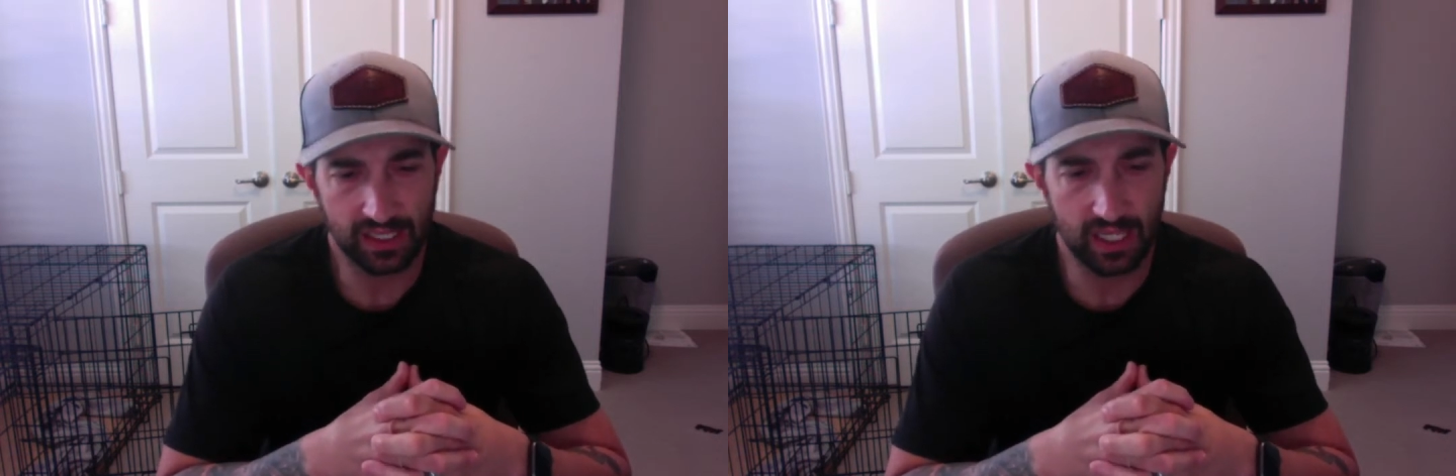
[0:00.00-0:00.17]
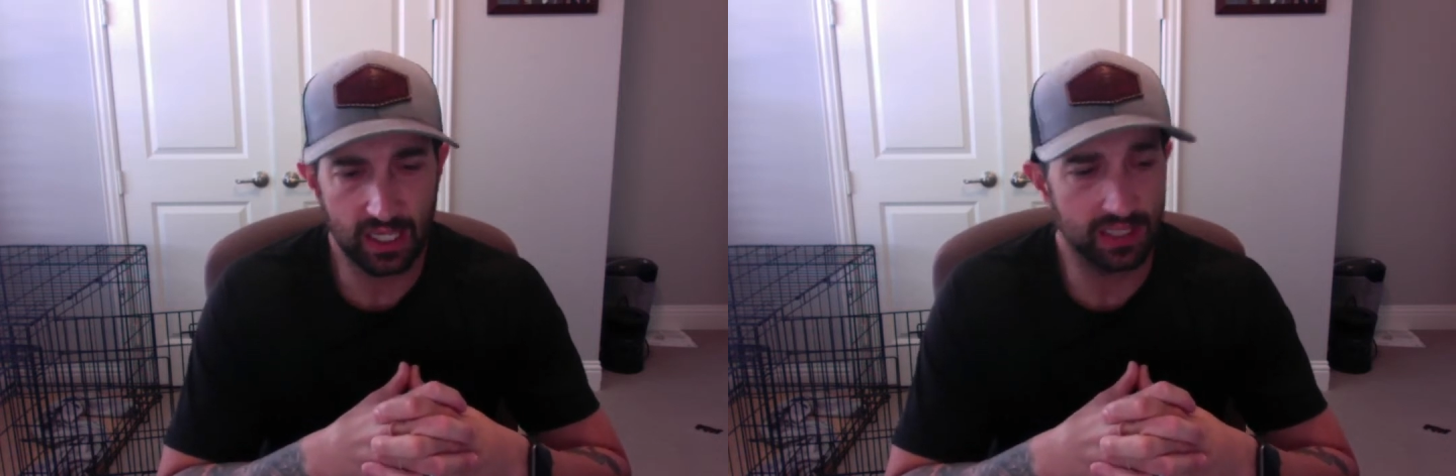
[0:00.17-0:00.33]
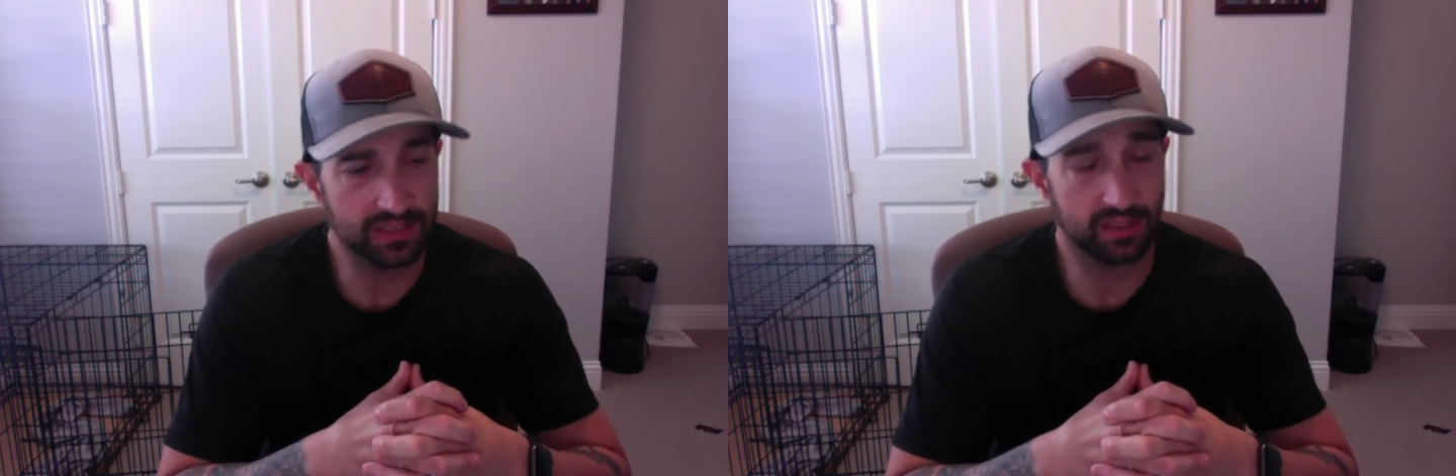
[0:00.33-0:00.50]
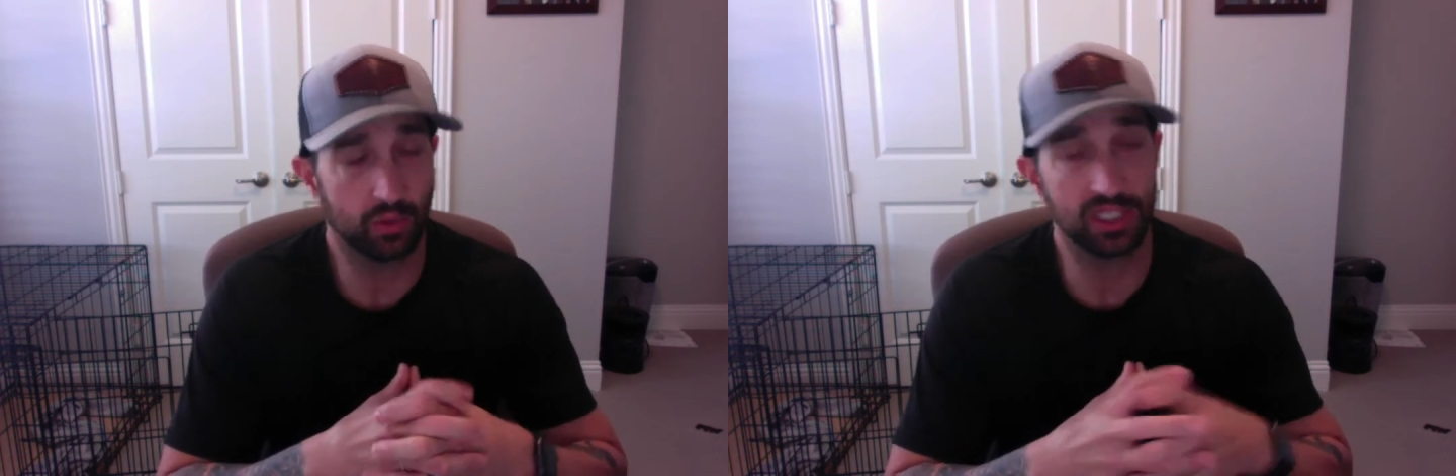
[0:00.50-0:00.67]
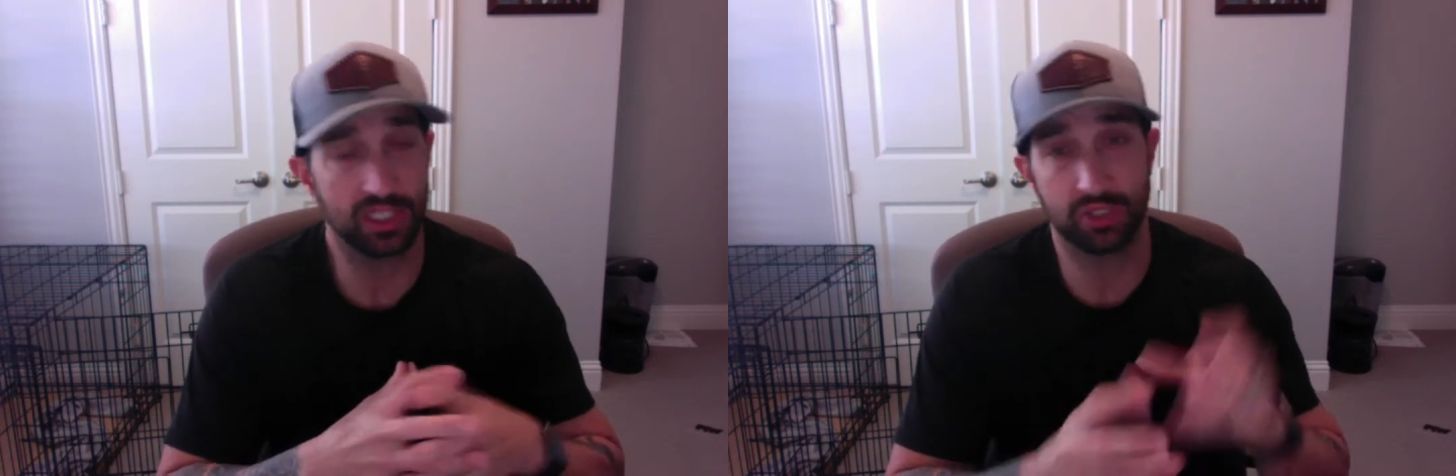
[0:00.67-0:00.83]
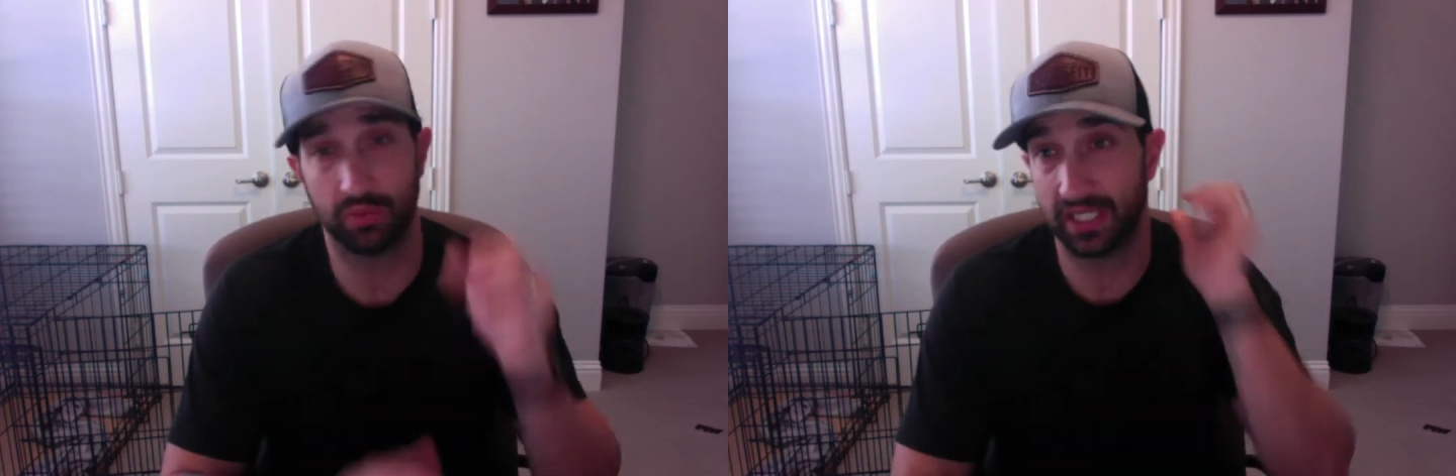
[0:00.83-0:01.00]
It's a
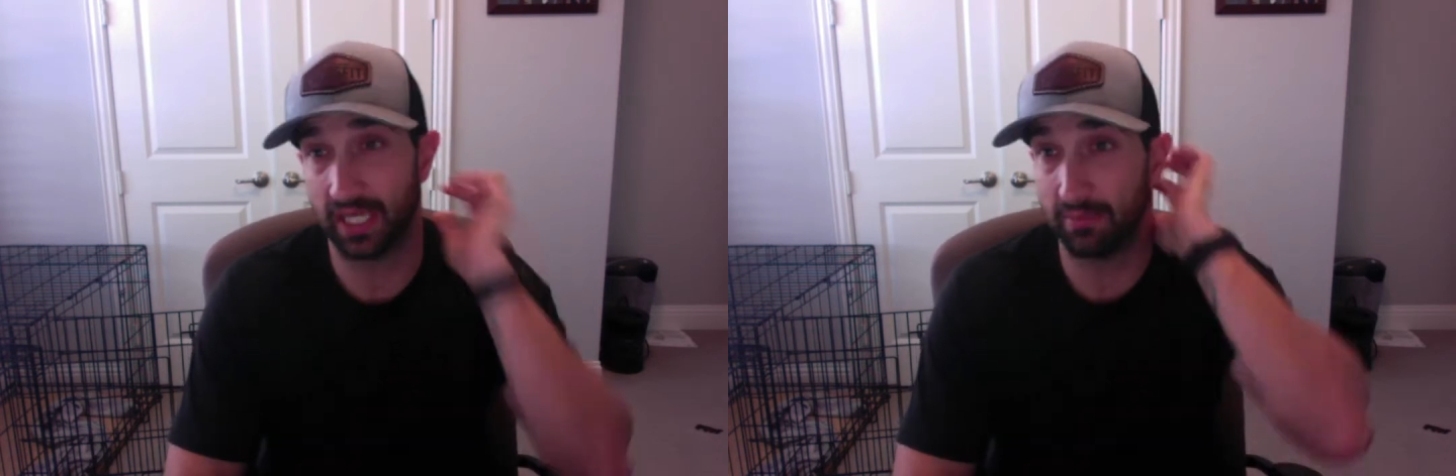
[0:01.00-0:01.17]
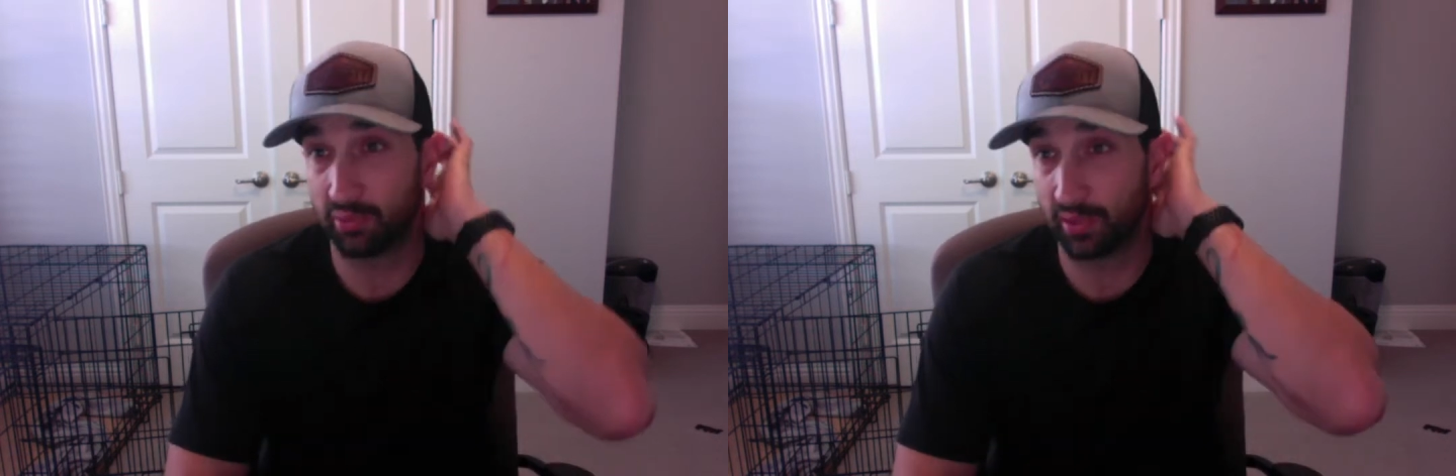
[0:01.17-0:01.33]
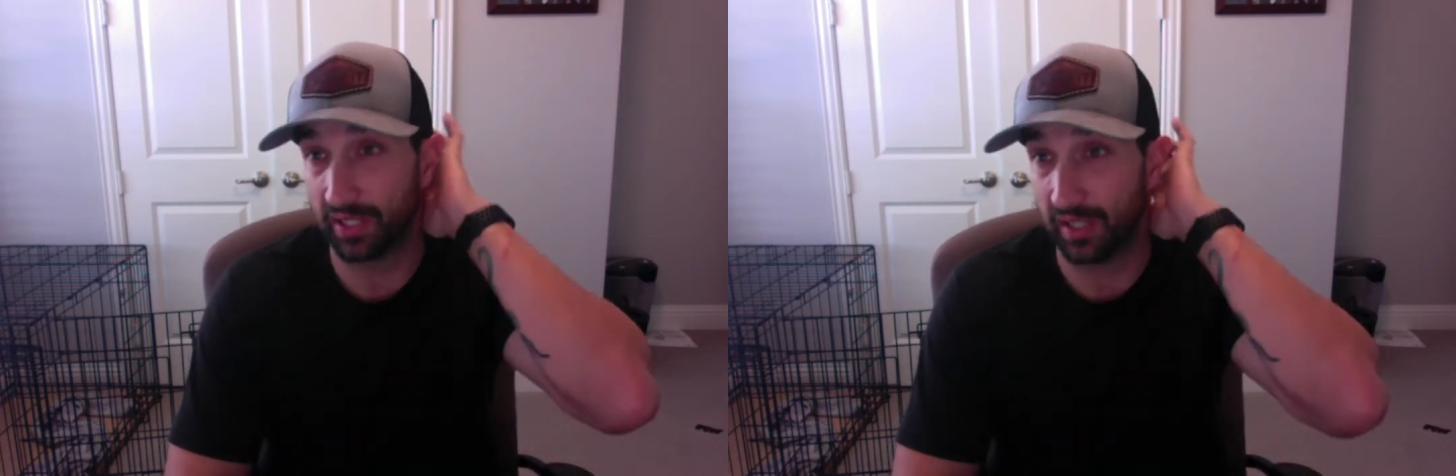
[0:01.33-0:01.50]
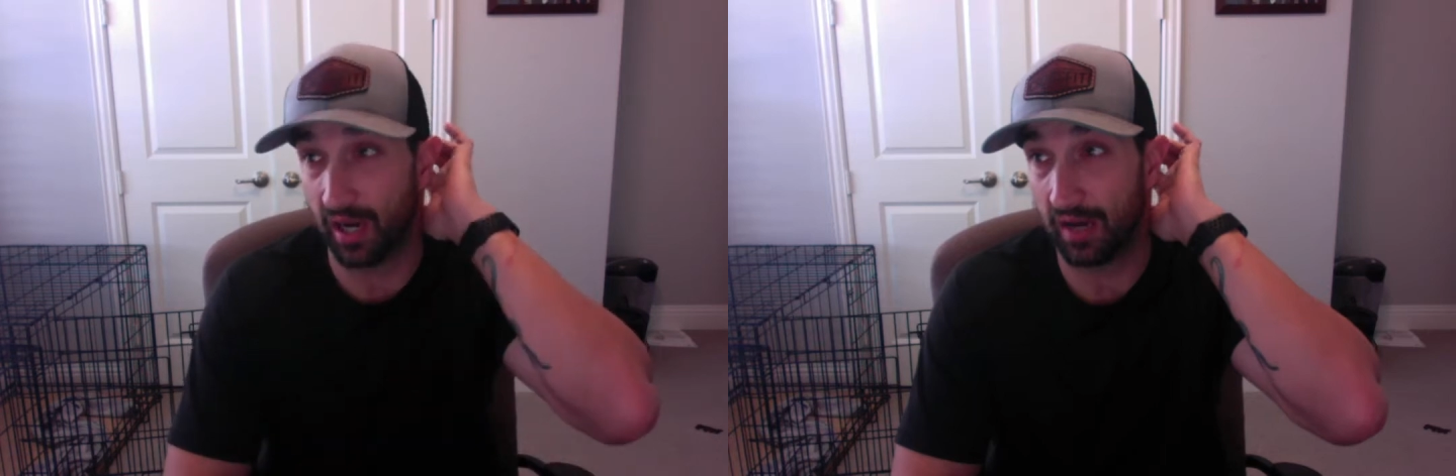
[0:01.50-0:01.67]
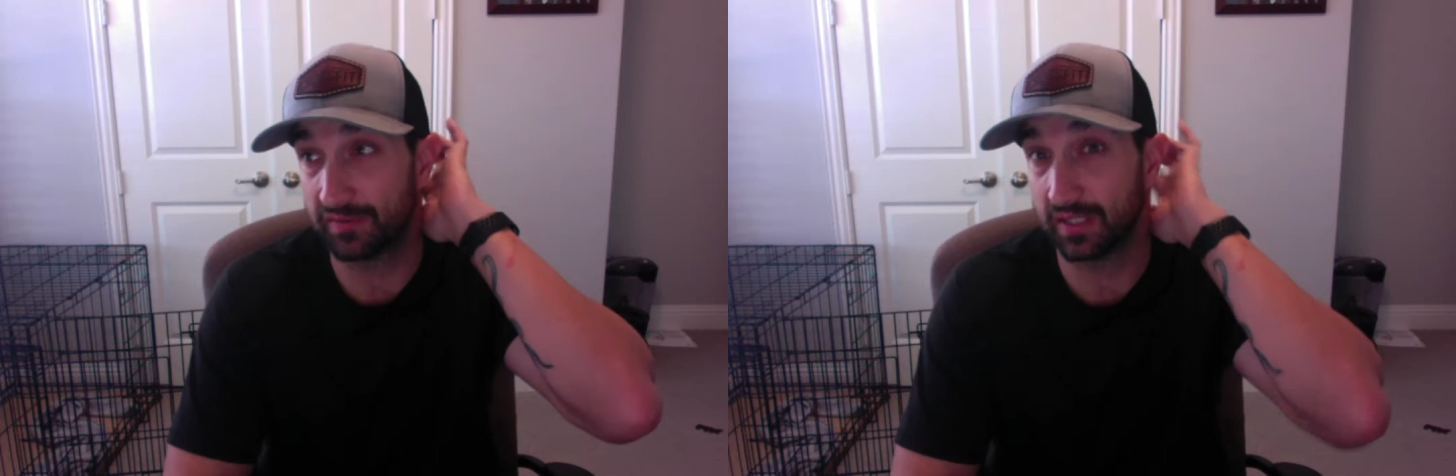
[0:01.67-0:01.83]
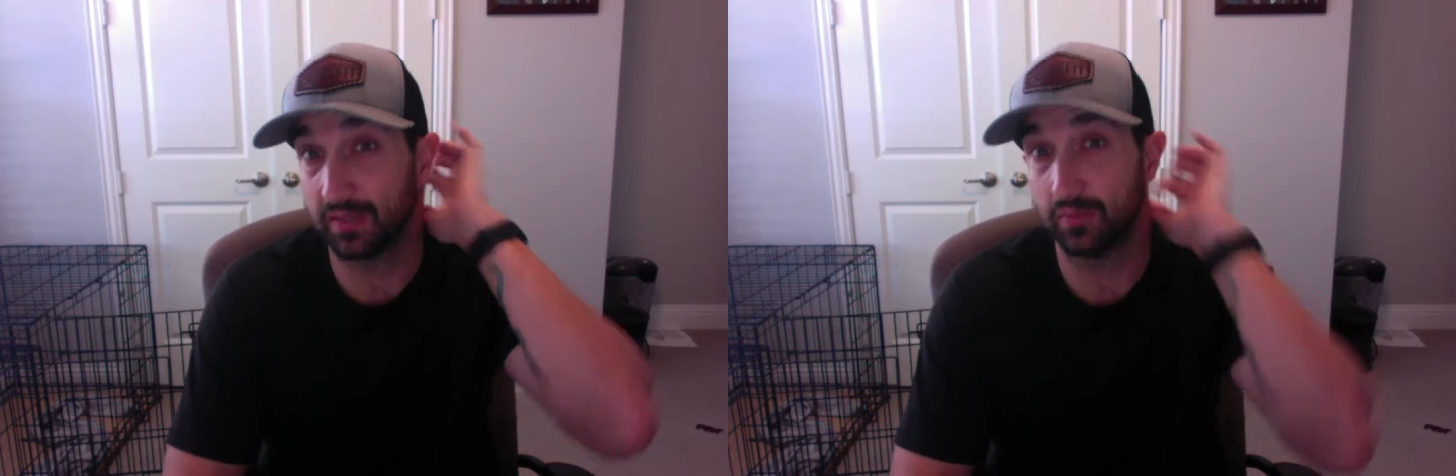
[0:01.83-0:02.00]
question we get pretty often,